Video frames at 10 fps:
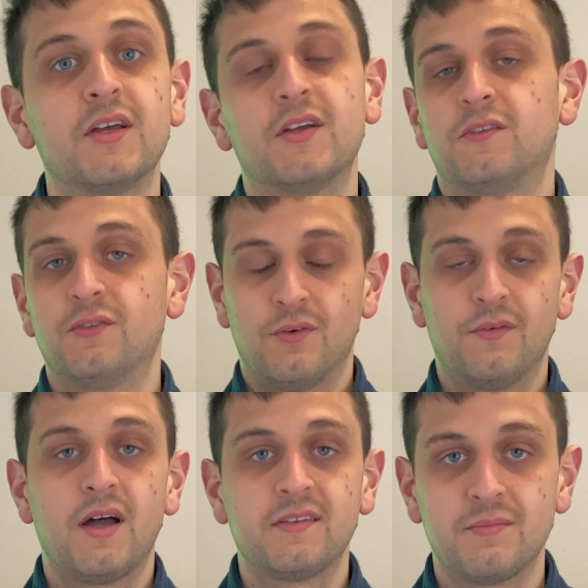So
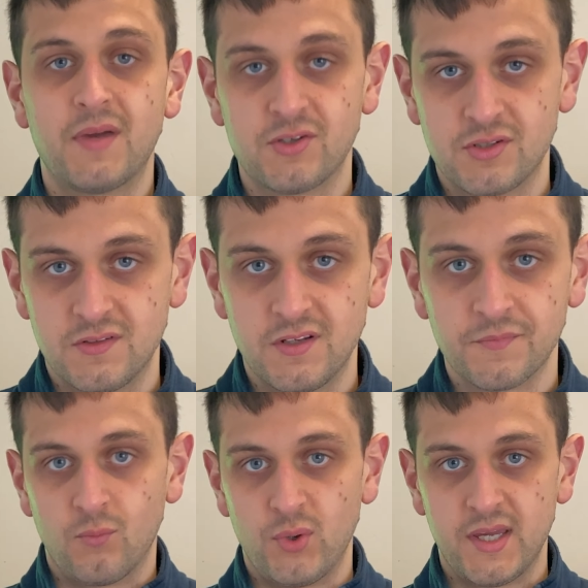as I mentioned to you,
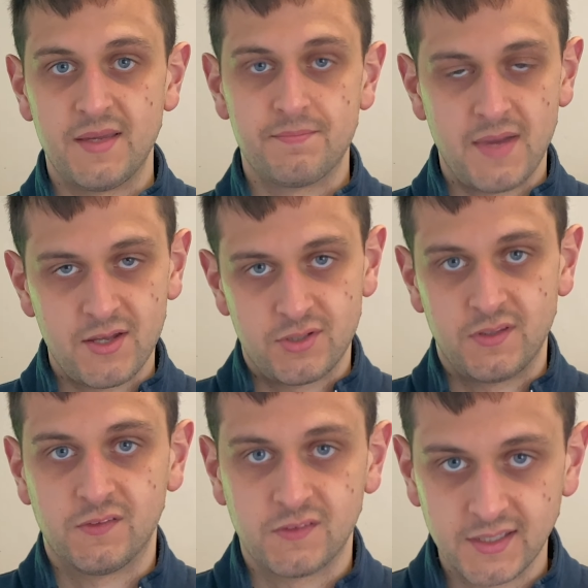we measured the
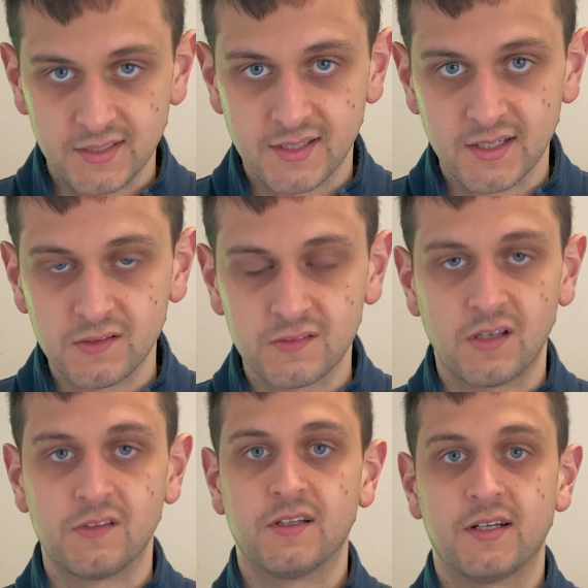cytokines
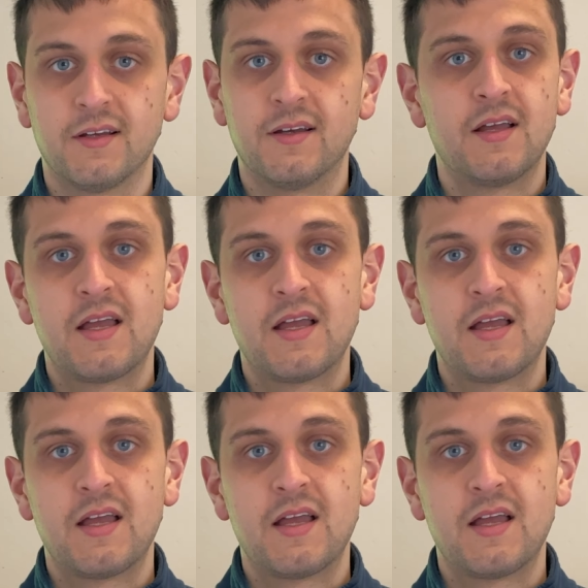as like a